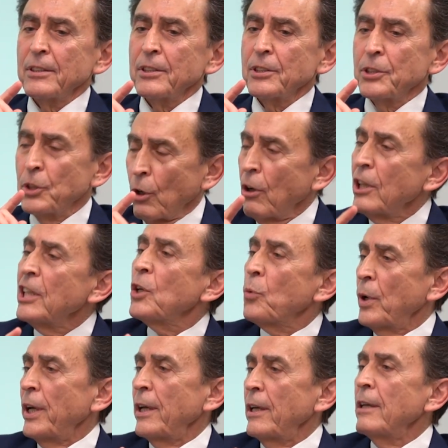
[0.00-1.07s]
The only
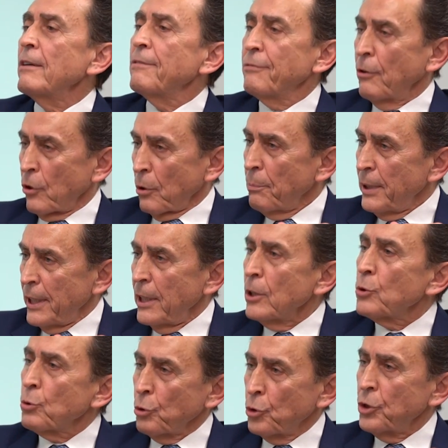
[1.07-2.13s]
way for me
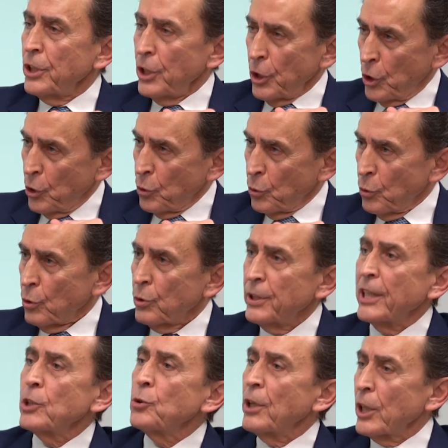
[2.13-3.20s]
to see you
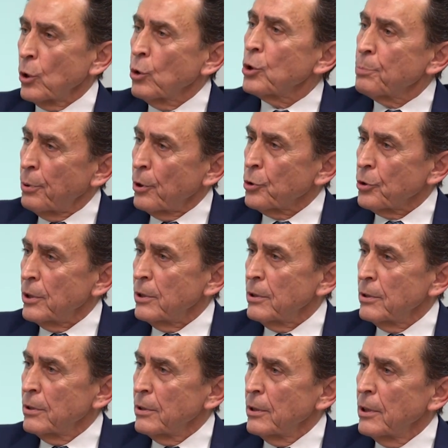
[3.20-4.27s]
that you are a good person,
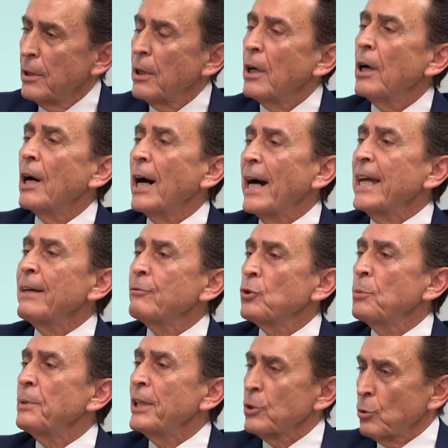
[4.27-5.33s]
I have
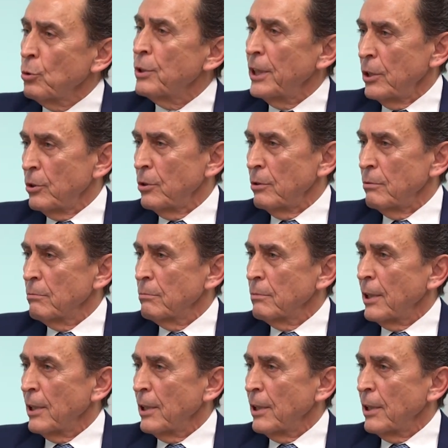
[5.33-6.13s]
to be as good as you.